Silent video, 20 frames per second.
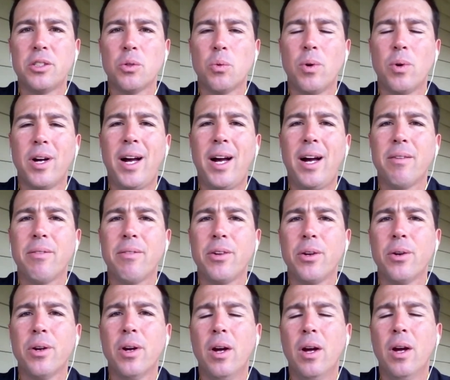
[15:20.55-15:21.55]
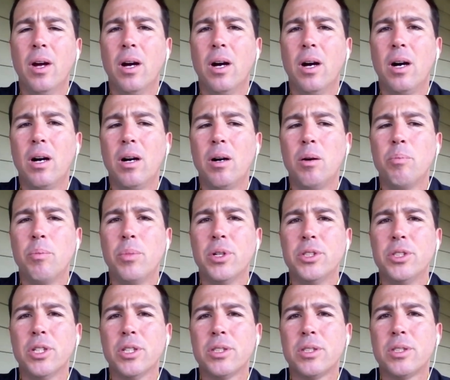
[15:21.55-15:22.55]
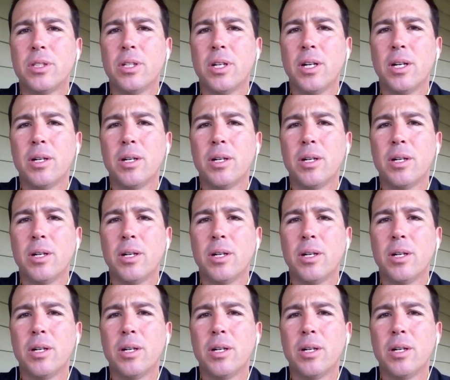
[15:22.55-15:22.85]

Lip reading: or what have you. But just